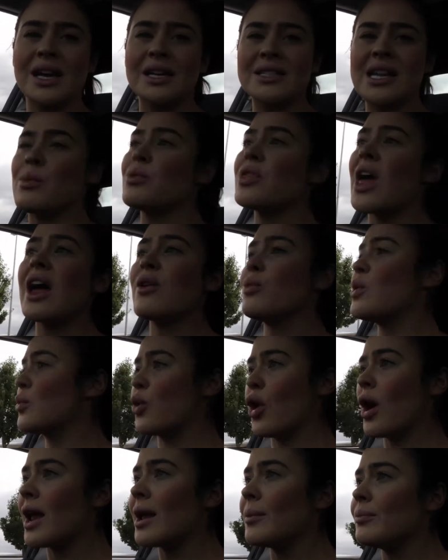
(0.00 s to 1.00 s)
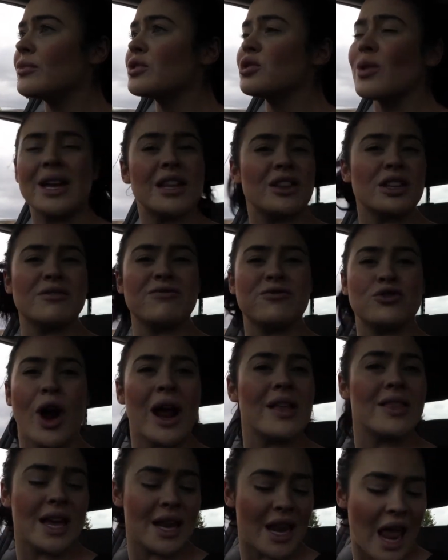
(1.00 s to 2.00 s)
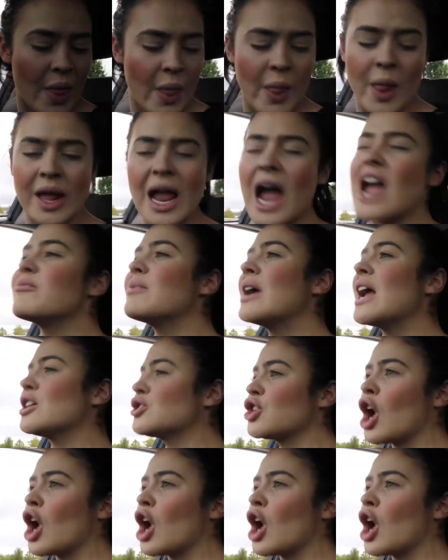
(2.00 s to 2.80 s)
latte without a whipped cream, so I get the straight lid, and they gave me a